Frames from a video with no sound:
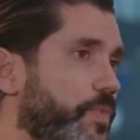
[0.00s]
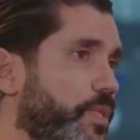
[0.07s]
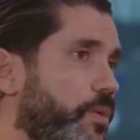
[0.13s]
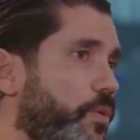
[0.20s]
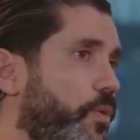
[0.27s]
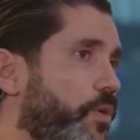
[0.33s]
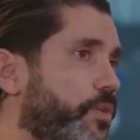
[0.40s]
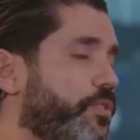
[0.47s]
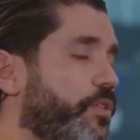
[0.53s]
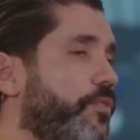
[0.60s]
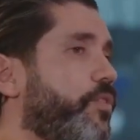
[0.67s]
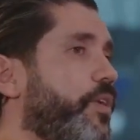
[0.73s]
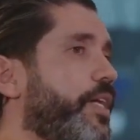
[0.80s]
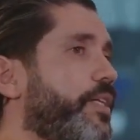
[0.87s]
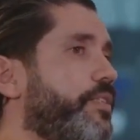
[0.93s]
Also,
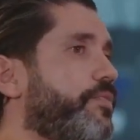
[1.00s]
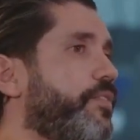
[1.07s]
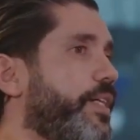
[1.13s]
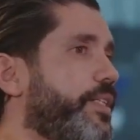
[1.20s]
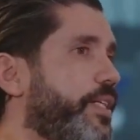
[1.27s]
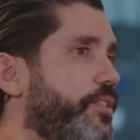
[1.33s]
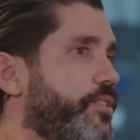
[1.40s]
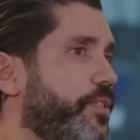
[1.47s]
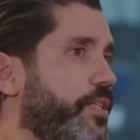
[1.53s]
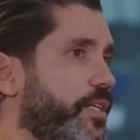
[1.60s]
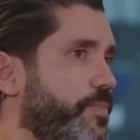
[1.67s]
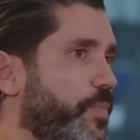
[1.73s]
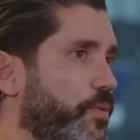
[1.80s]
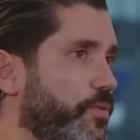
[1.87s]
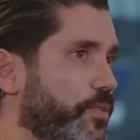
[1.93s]
if you look at the financial
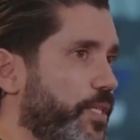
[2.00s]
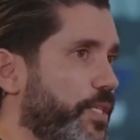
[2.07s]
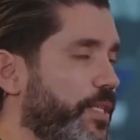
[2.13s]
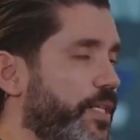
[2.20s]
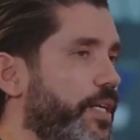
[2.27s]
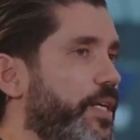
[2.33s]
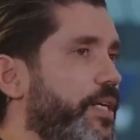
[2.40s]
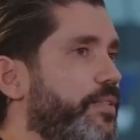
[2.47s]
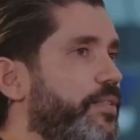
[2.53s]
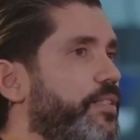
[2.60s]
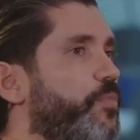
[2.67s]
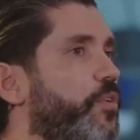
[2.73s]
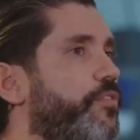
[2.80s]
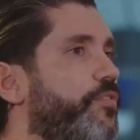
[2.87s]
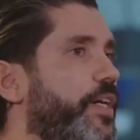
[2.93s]
exposure,
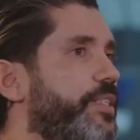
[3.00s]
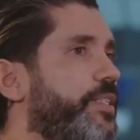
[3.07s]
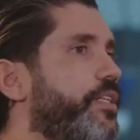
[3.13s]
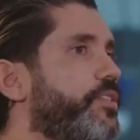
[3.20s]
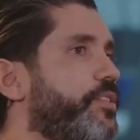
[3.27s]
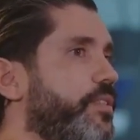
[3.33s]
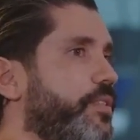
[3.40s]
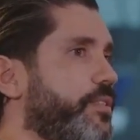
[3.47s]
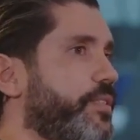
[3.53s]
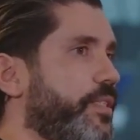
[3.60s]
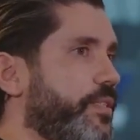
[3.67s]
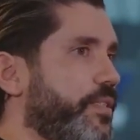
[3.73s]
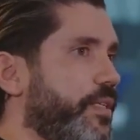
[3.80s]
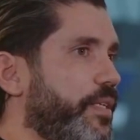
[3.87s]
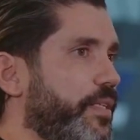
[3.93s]
there's more financials
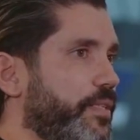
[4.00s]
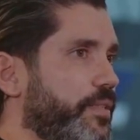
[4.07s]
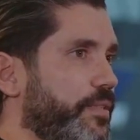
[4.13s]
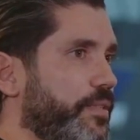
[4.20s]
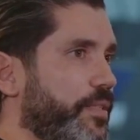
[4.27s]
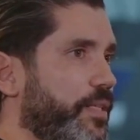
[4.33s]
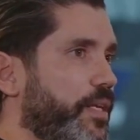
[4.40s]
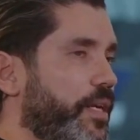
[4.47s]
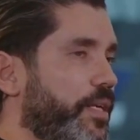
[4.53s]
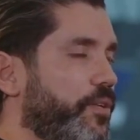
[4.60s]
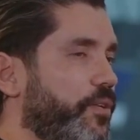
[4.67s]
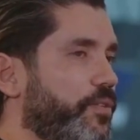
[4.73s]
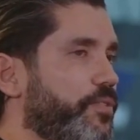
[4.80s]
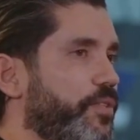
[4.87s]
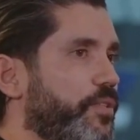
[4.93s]
in
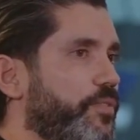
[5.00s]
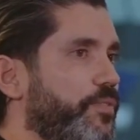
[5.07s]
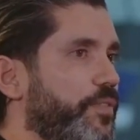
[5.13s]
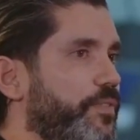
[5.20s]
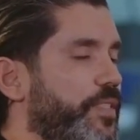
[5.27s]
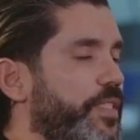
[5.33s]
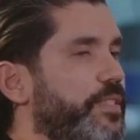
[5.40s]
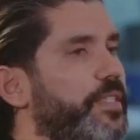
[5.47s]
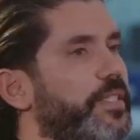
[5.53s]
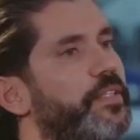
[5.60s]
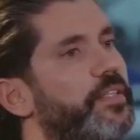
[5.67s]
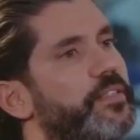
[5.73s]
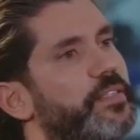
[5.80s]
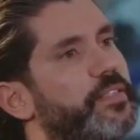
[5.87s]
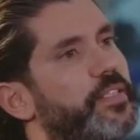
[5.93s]
Euro Stoxx 50 than
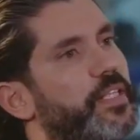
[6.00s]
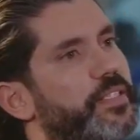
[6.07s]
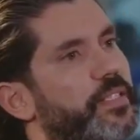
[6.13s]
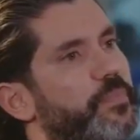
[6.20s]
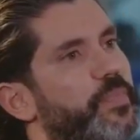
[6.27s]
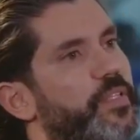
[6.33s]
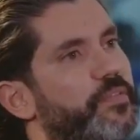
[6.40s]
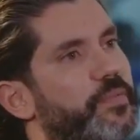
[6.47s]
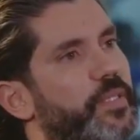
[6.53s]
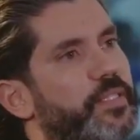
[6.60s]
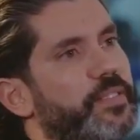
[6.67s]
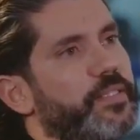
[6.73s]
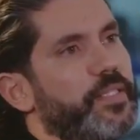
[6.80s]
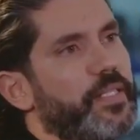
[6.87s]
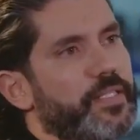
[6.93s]
there is in the S&P
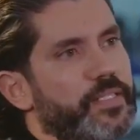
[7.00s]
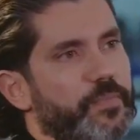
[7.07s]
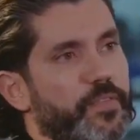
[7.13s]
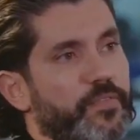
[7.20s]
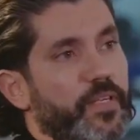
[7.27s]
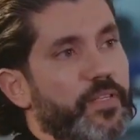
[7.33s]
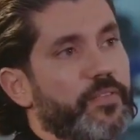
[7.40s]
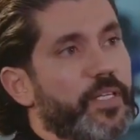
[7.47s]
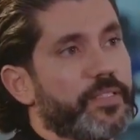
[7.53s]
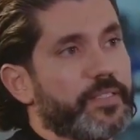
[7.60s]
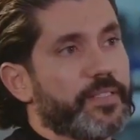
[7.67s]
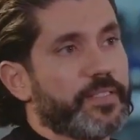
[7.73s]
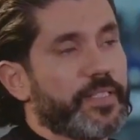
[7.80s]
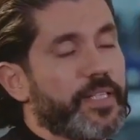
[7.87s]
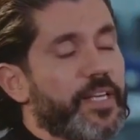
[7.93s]
and the S&P
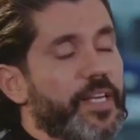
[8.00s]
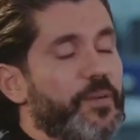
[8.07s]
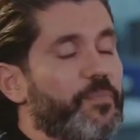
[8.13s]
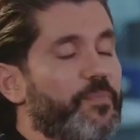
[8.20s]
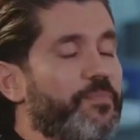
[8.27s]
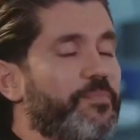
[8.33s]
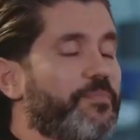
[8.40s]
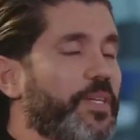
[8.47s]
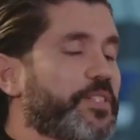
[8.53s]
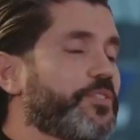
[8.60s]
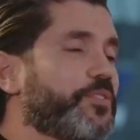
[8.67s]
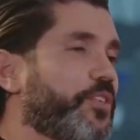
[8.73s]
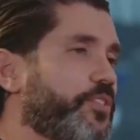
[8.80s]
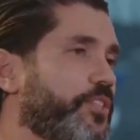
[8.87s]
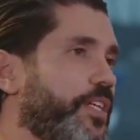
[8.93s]
500. But
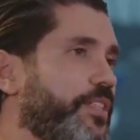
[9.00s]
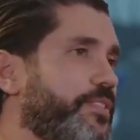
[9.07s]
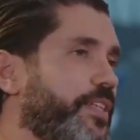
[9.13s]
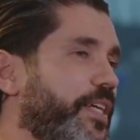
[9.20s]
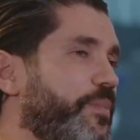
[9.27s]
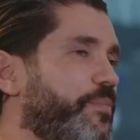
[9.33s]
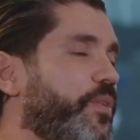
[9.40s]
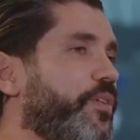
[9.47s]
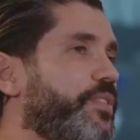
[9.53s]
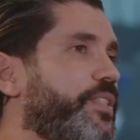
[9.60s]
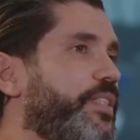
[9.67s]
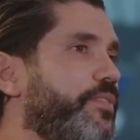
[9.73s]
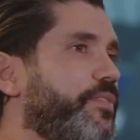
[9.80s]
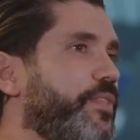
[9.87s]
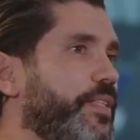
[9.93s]
it's not just that, because
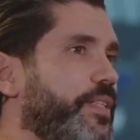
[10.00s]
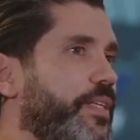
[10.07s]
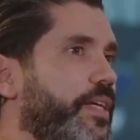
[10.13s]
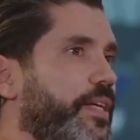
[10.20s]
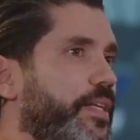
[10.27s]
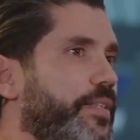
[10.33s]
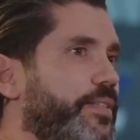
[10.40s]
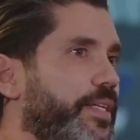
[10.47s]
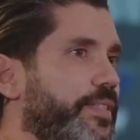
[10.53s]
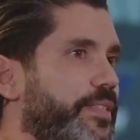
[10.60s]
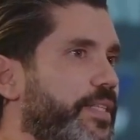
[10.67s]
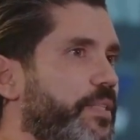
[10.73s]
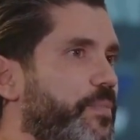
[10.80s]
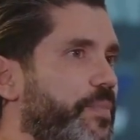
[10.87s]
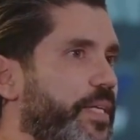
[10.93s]
even the
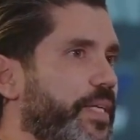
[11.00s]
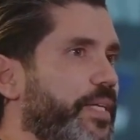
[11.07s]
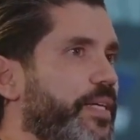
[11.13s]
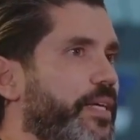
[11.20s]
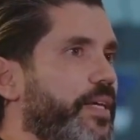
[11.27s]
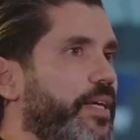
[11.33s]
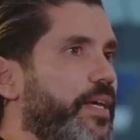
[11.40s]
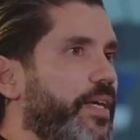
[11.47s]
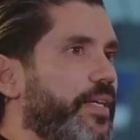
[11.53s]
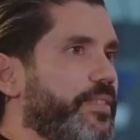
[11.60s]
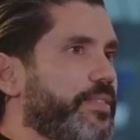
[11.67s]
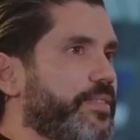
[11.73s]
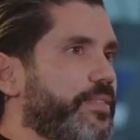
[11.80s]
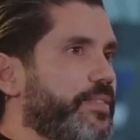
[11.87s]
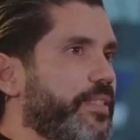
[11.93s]
S&P
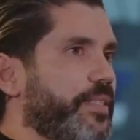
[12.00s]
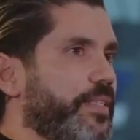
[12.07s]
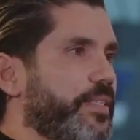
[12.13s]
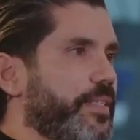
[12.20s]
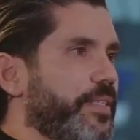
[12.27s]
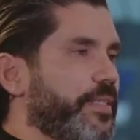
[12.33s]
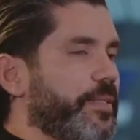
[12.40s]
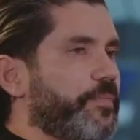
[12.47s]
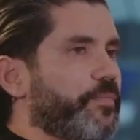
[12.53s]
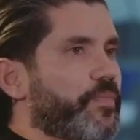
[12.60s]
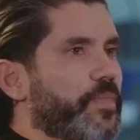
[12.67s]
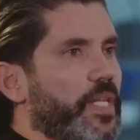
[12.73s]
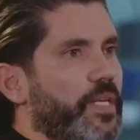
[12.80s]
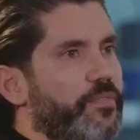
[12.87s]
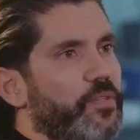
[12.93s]
has,
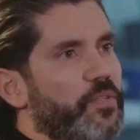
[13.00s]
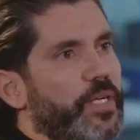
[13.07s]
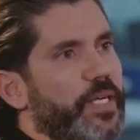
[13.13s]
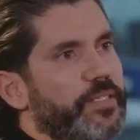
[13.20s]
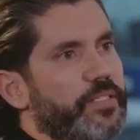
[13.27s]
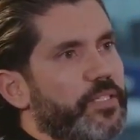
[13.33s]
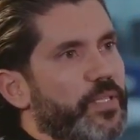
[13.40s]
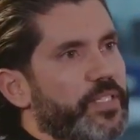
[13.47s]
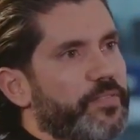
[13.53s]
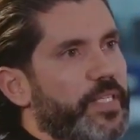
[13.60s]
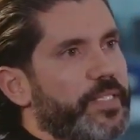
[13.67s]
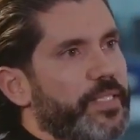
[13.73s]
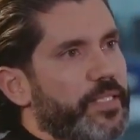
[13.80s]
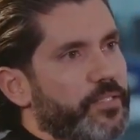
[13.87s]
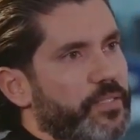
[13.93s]
if you look at the US
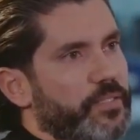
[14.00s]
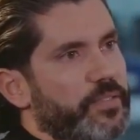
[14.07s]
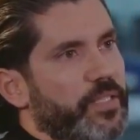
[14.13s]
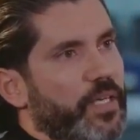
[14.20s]
financials, they